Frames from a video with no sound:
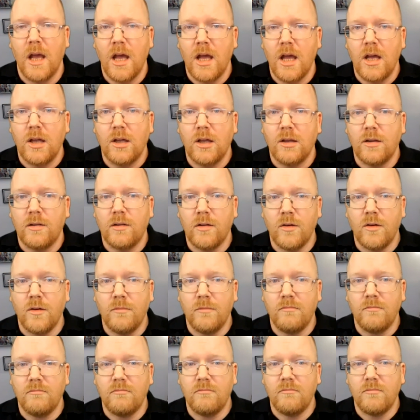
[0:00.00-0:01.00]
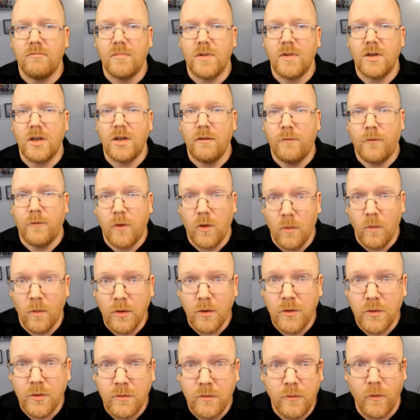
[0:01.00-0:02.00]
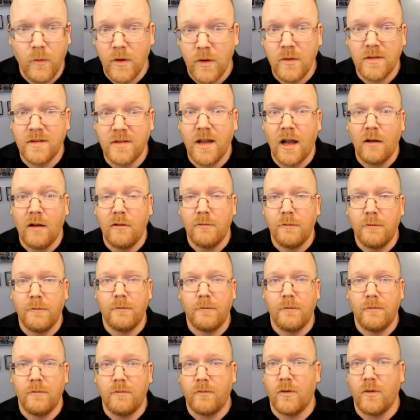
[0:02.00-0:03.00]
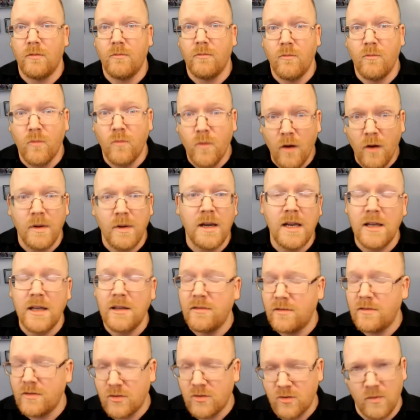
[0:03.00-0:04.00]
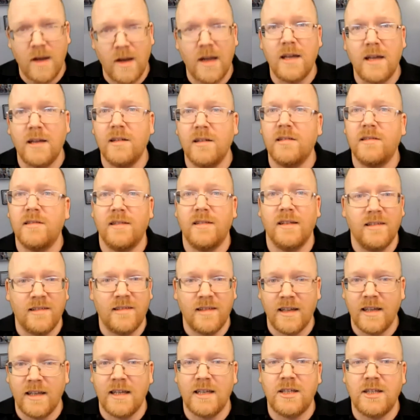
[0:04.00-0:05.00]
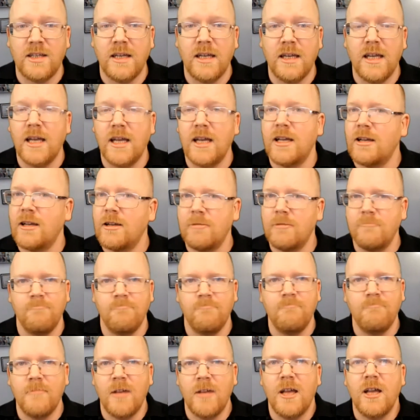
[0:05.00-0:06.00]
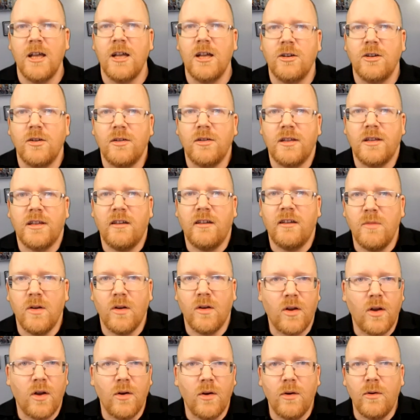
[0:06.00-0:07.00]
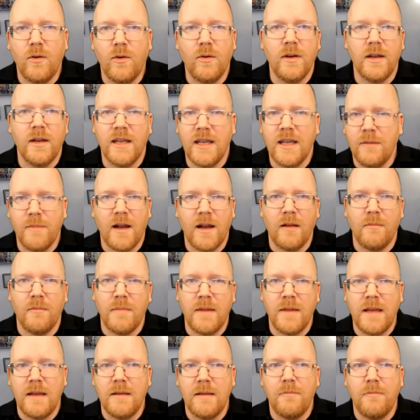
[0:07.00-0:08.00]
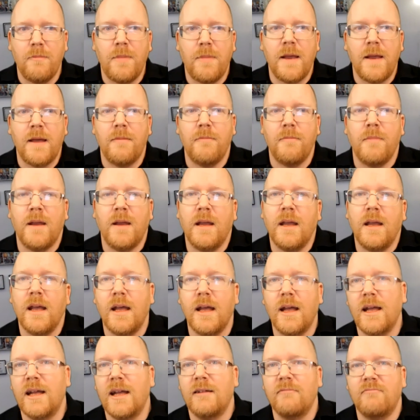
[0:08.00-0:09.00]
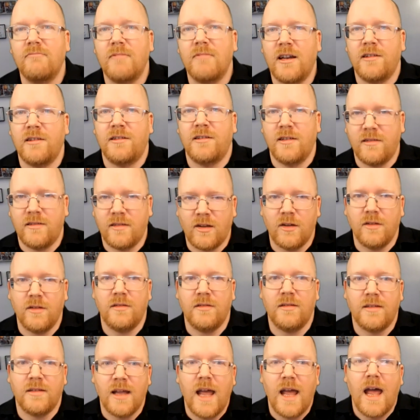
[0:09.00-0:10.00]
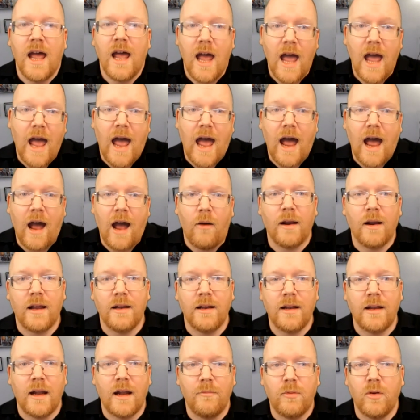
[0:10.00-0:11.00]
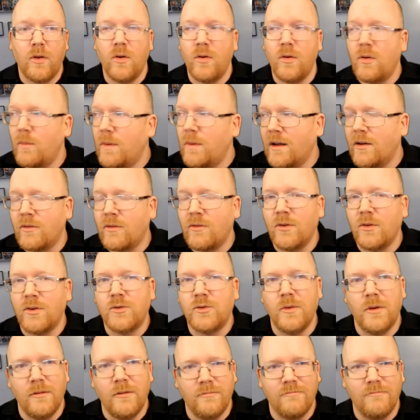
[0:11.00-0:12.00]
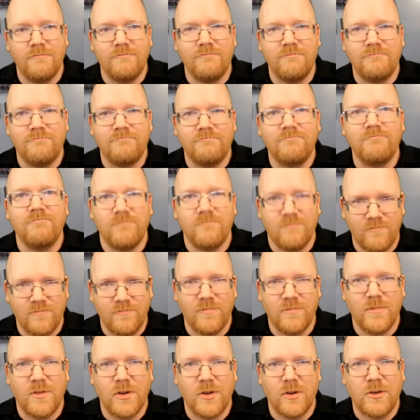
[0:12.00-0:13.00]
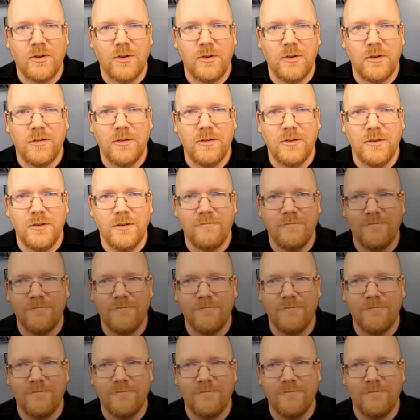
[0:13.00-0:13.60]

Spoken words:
So if you want to free yourself from worry, stress, anxiety, just give me a call, email me, PM me, and let's discuss how I can help you regain control. Talk to you soon.